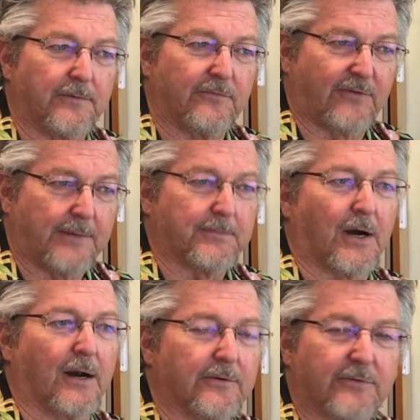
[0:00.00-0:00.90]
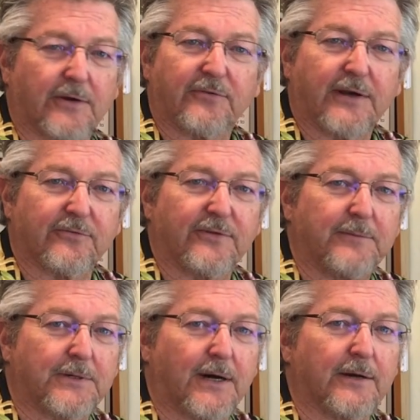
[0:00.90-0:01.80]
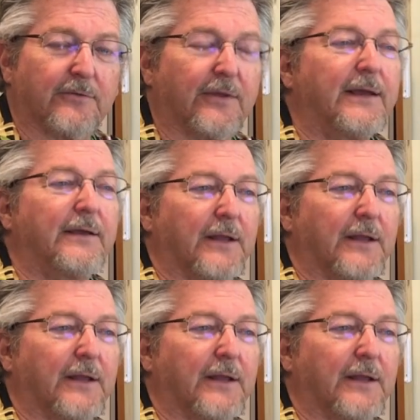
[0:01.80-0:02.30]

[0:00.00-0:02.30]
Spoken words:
SIM cards, our cell SIM cards,